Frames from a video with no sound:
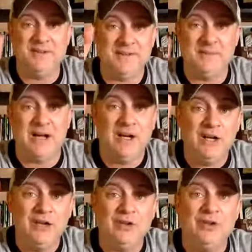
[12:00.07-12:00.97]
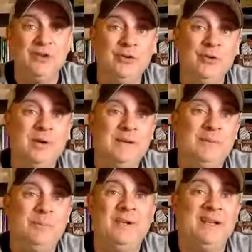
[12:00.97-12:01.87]
about you
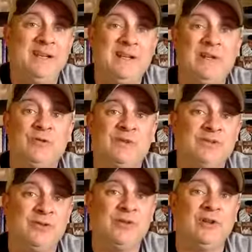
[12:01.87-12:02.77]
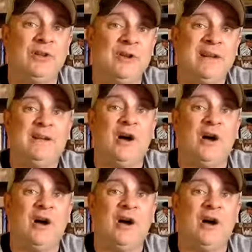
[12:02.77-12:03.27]
being crystal clear and